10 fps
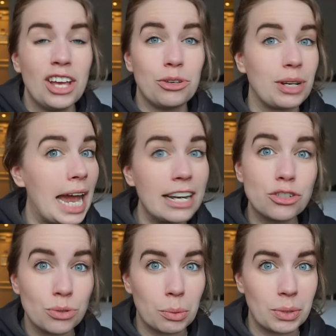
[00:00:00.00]
You can
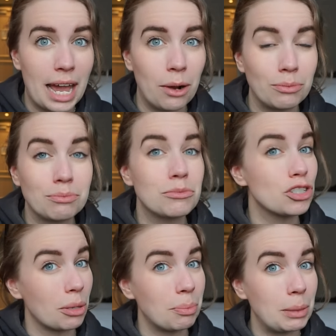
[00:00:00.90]
do it without.
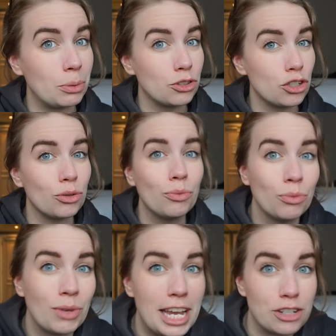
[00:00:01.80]
Some people do.
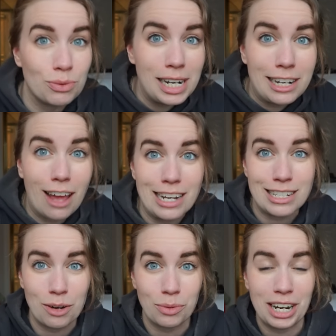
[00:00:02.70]
It's really nice.
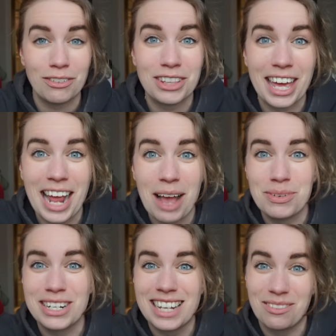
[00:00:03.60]
And whenever that
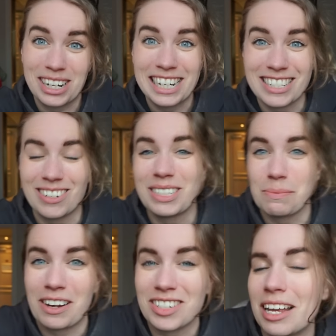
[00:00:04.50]
happens, I'm really stoked
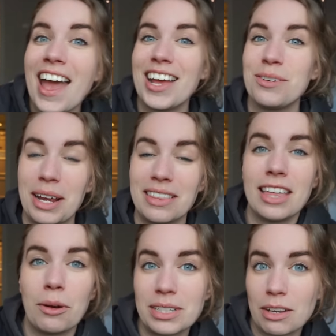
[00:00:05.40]
about it. Anyway,
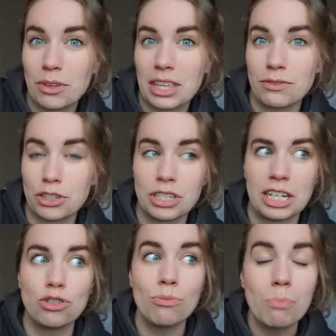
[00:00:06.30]
that was everything for
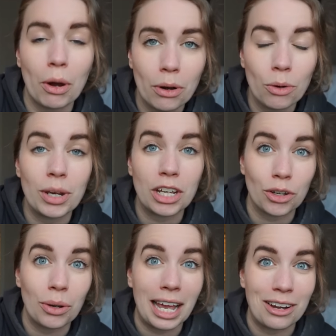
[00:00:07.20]
today. Tomorrow, we're
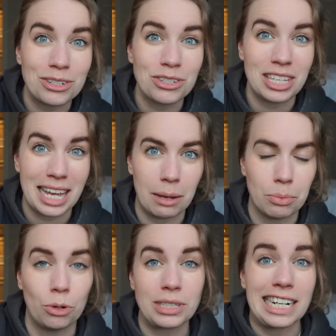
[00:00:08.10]
going out to the
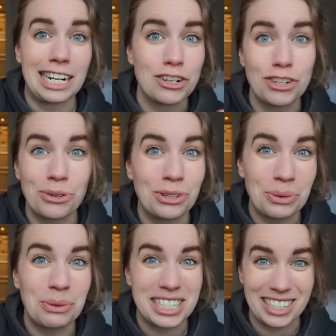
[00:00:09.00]
airport and I don't know
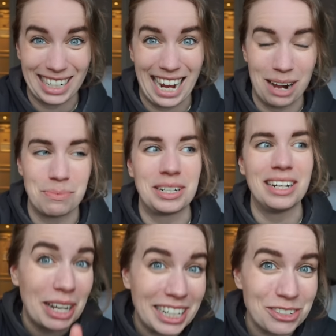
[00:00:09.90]
what's going to happen,
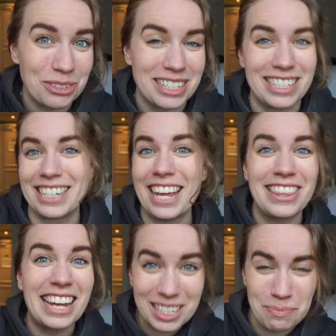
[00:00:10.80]
but interested.
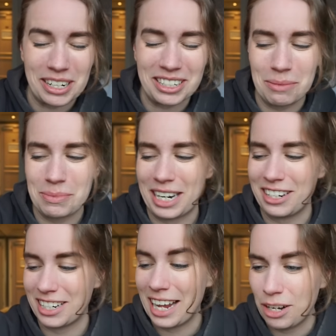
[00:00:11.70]
And that's the best combination.